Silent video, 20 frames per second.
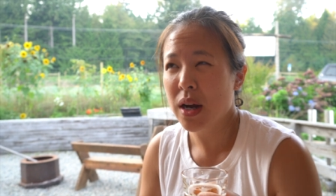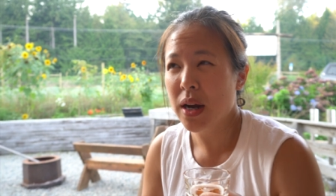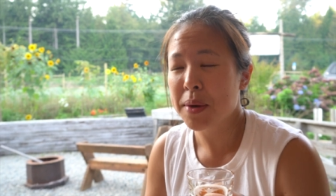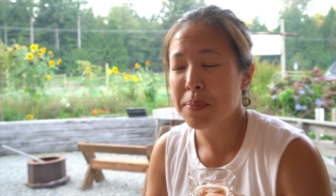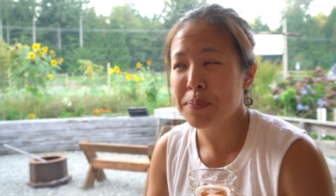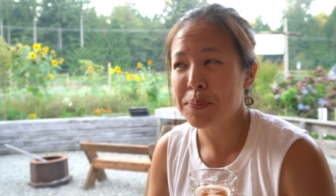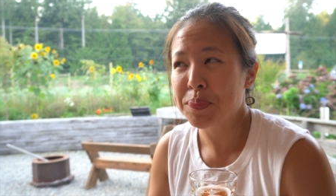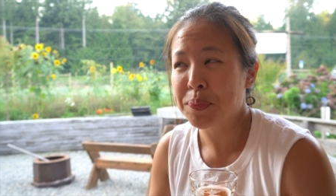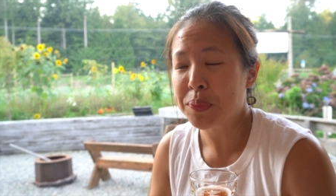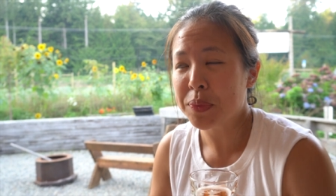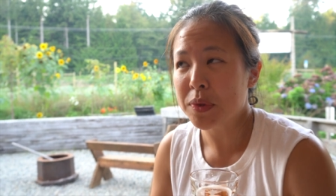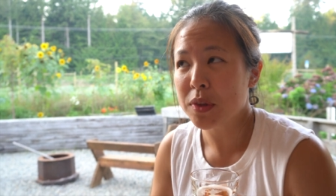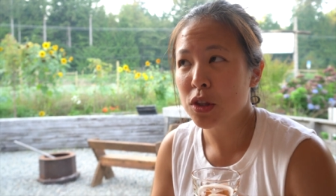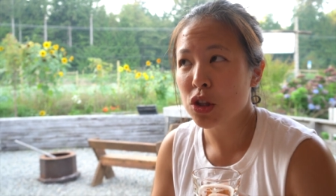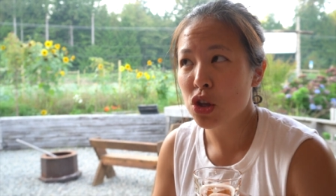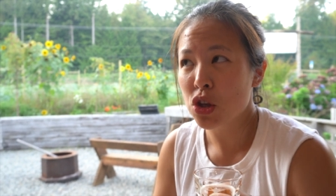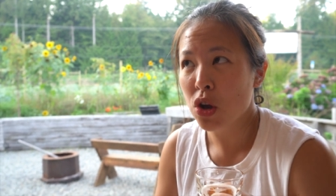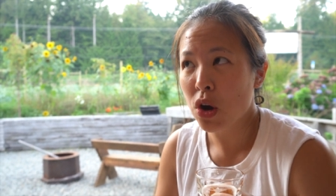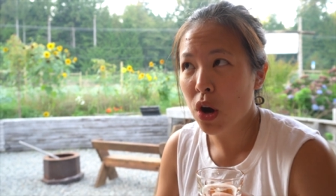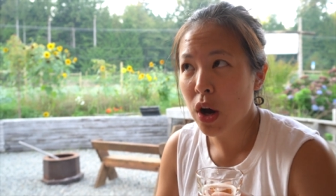
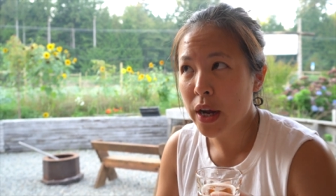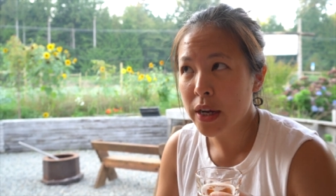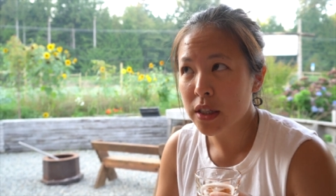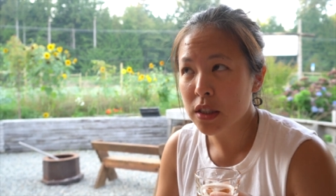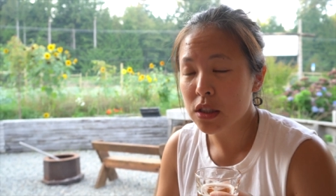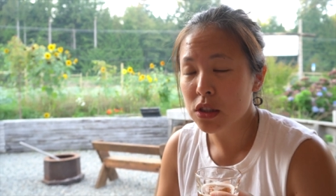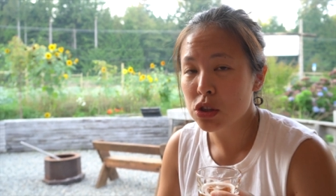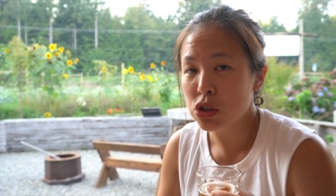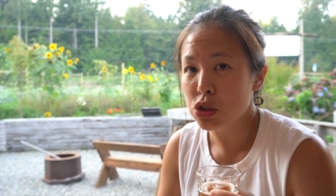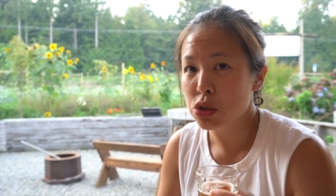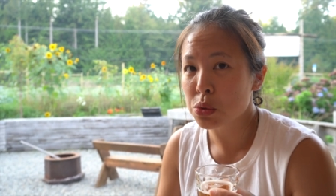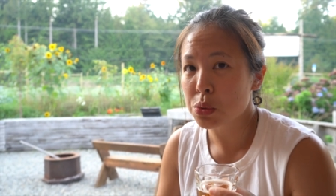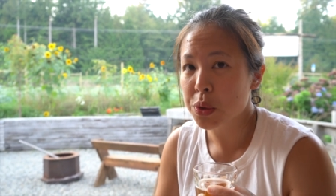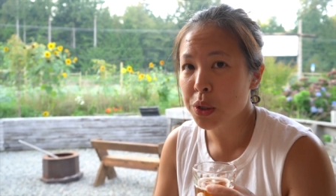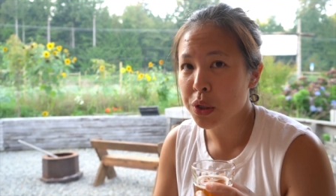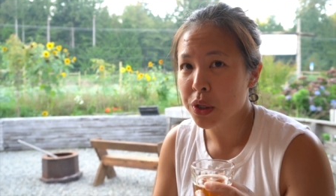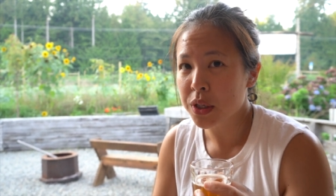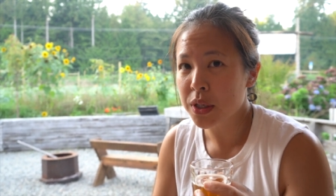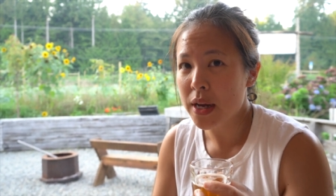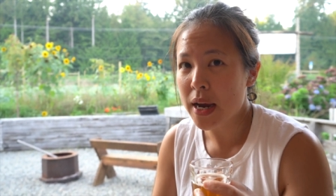I'm not so
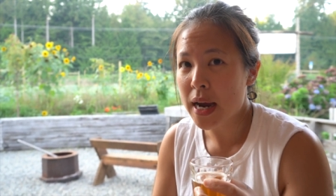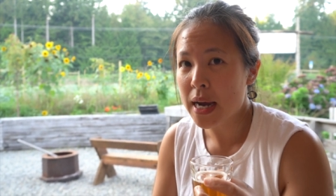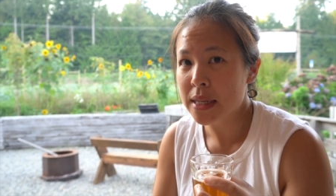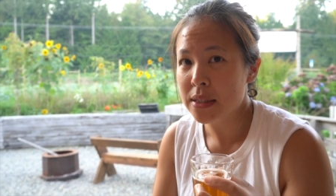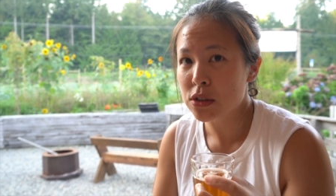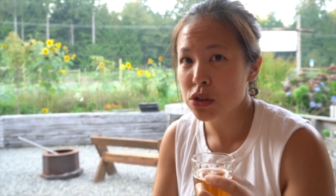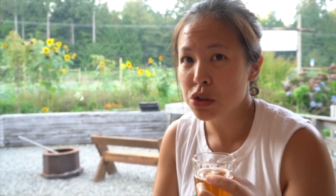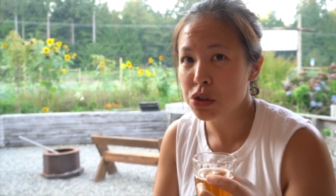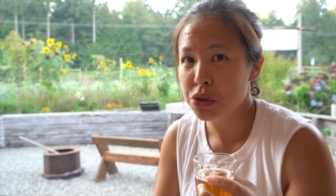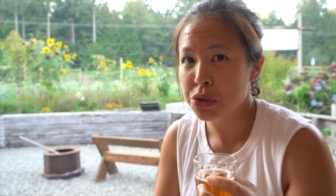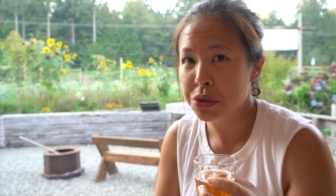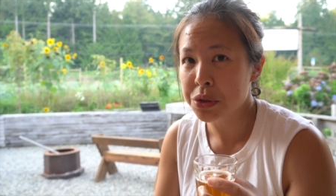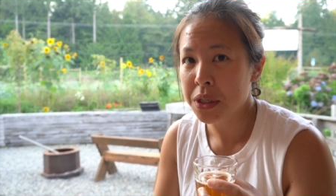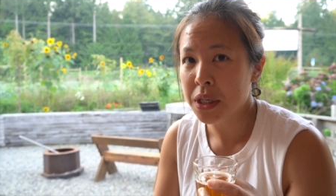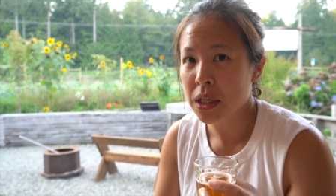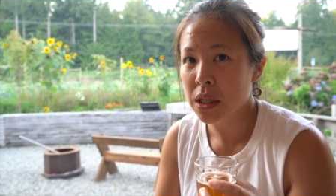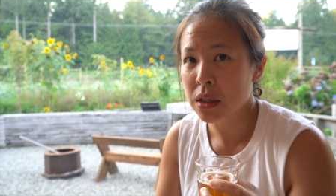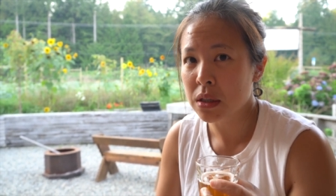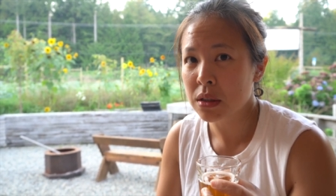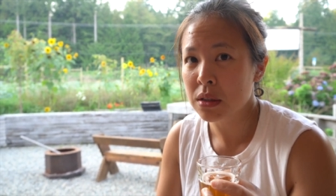good at
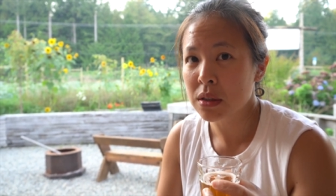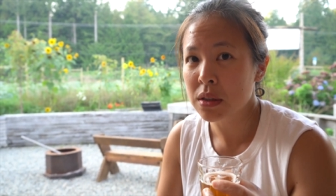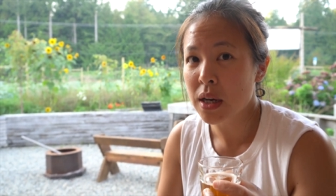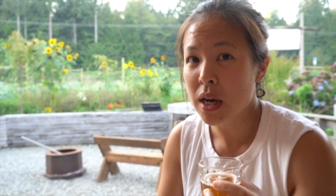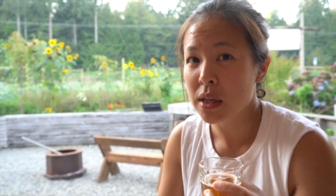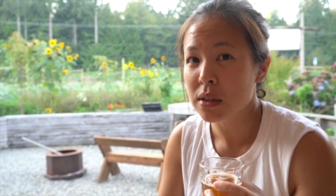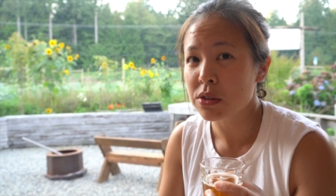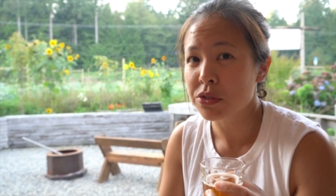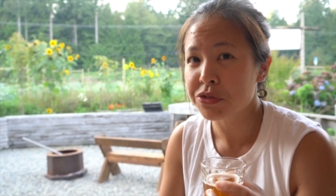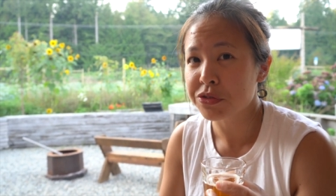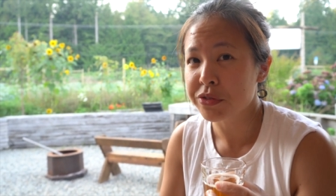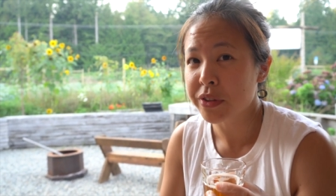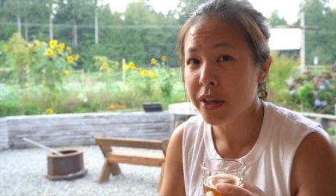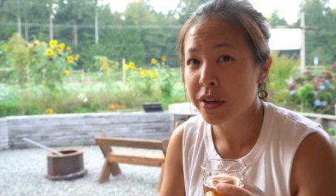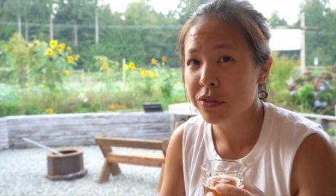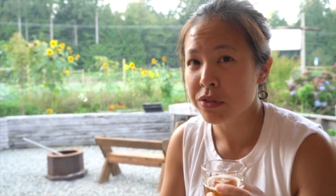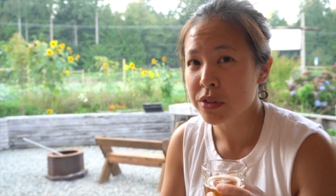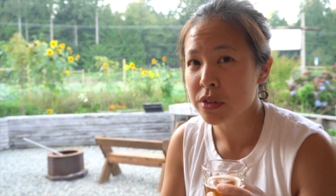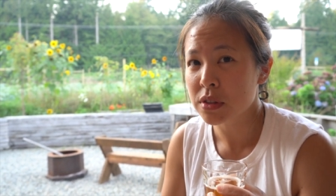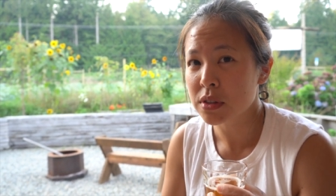discerning the other
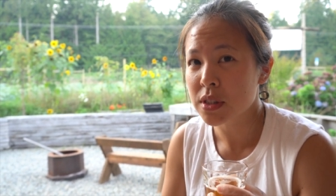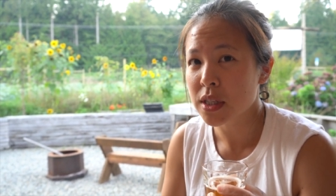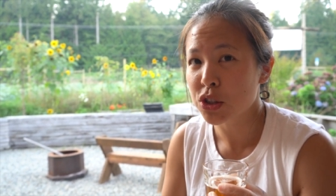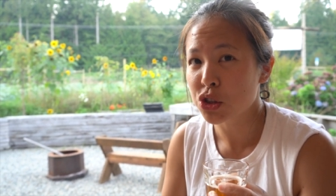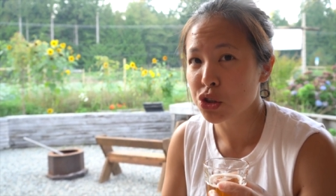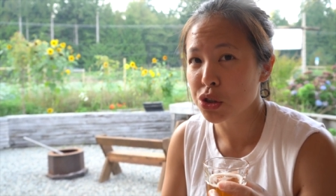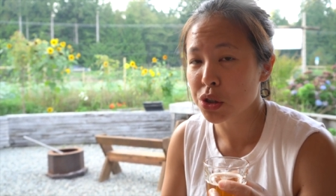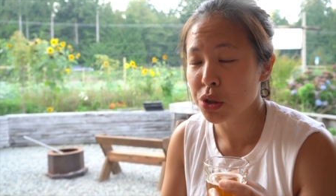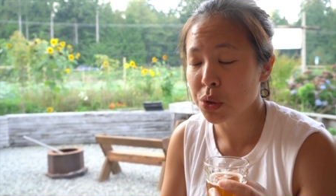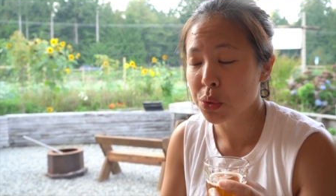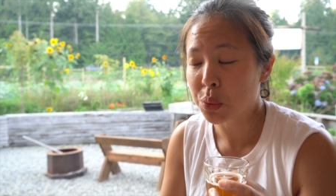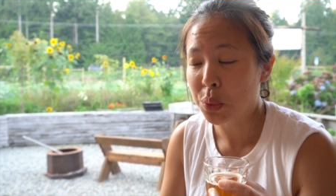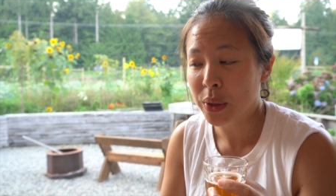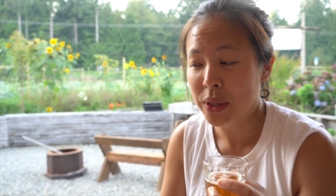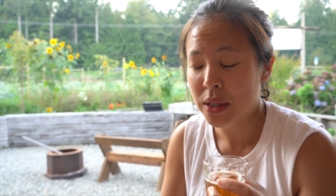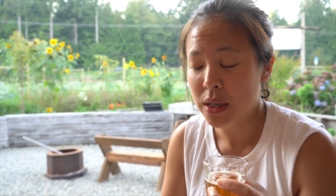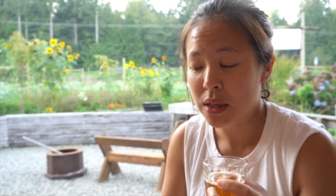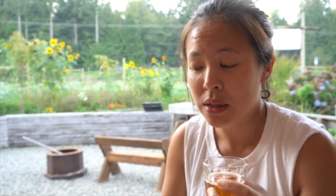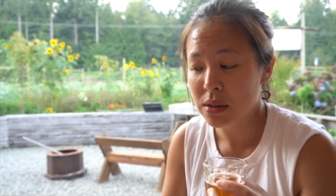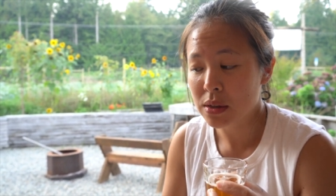flavors that should go
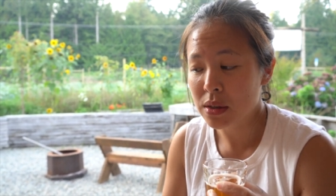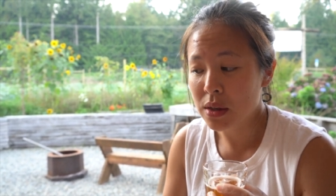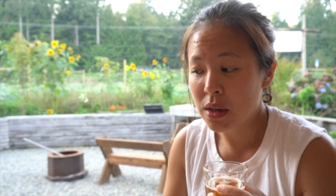with it.